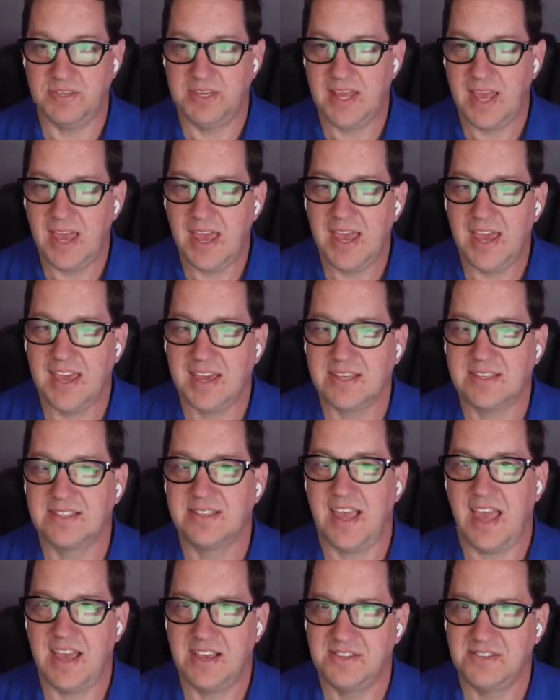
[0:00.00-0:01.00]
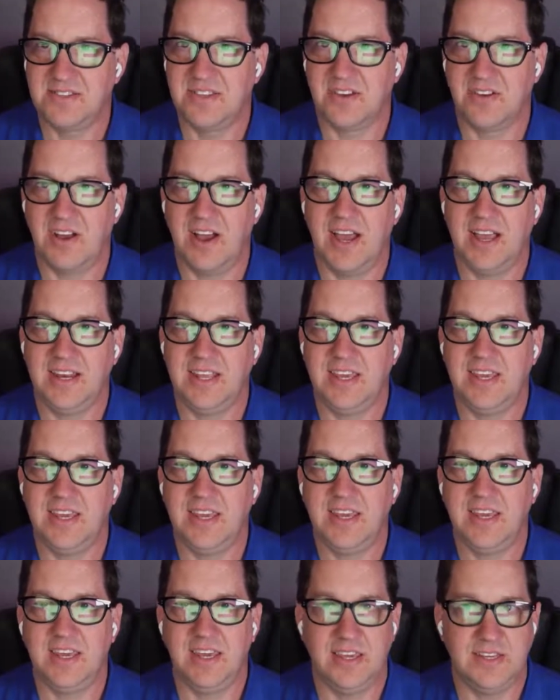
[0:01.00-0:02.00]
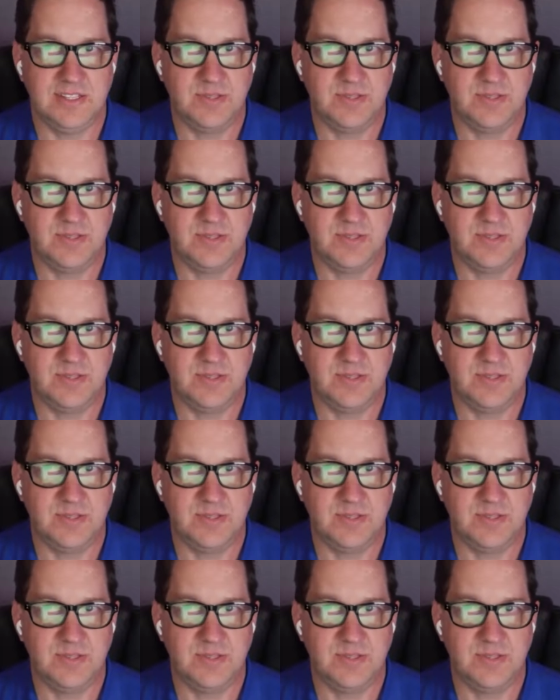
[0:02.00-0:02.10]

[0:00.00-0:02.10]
Text as their IDE.